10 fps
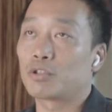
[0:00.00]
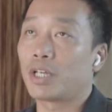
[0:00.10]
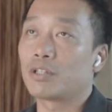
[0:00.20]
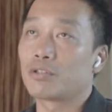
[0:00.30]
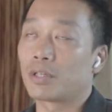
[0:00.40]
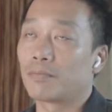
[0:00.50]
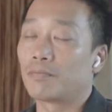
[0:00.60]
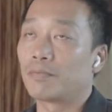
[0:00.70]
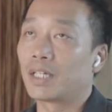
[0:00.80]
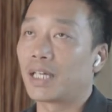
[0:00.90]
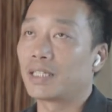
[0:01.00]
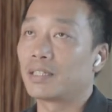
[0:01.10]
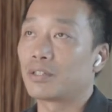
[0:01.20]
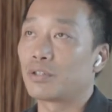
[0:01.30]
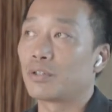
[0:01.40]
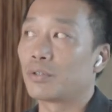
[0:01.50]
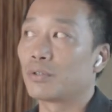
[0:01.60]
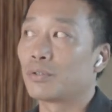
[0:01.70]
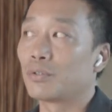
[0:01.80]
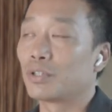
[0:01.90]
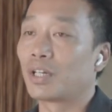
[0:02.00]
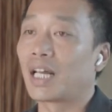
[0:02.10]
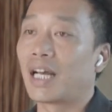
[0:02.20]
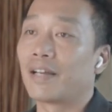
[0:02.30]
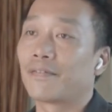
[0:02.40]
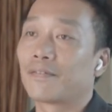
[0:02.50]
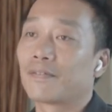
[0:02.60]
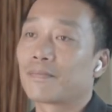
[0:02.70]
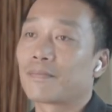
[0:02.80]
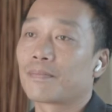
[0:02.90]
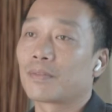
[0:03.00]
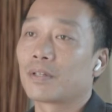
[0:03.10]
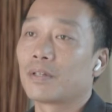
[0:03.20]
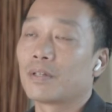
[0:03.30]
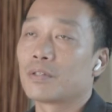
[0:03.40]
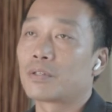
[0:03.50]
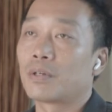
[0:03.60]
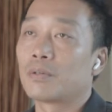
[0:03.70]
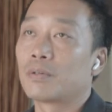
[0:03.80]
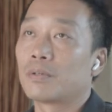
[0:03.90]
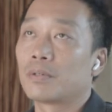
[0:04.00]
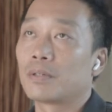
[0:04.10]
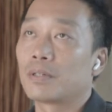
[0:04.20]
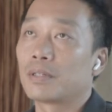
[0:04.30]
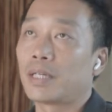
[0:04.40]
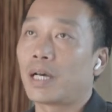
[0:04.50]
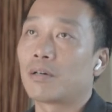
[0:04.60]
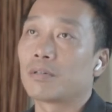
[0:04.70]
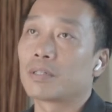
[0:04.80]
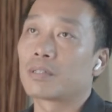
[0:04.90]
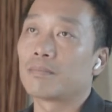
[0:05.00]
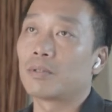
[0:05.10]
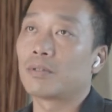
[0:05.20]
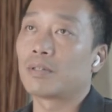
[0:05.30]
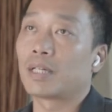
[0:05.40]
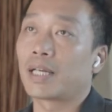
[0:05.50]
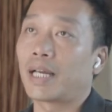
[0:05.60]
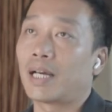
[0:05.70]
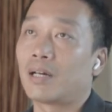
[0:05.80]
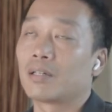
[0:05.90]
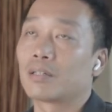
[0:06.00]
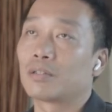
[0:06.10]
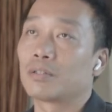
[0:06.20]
changing related to your life. So now it's more like I'm